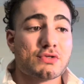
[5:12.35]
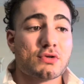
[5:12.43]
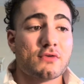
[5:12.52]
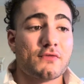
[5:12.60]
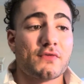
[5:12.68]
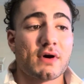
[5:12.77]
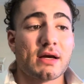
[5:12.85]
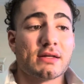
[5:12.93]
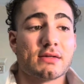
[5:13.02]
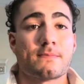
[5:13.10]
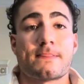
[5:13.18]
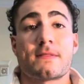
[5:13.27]
You can
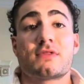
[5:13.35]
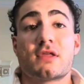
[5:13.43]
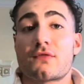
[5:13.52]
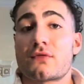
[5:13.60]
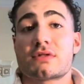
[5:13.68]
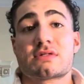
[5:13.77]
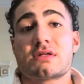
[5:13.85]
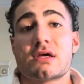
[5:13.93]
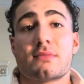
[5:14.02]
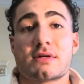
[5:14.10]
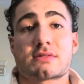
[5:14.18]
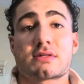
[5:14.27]
find different
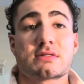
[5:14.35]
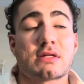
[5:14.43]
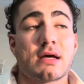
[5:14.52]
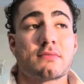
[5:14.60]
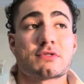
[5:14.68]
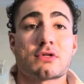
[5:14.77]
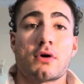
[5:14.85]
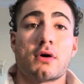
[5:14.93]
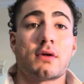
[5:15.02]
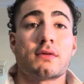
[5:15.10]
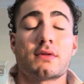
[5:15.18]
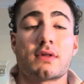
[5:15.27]
CMS exams
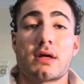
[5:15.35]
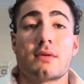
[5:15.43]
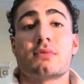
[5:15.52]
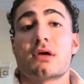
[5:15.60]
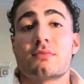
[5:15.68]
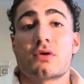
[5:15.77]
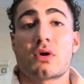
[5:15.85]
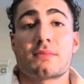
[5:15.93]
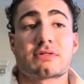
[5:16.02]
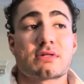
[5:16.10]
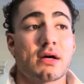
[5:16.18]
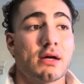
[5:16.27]
on the NBME
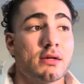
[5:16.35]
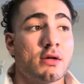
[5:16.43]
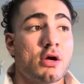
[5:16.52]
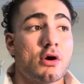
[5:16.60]
website,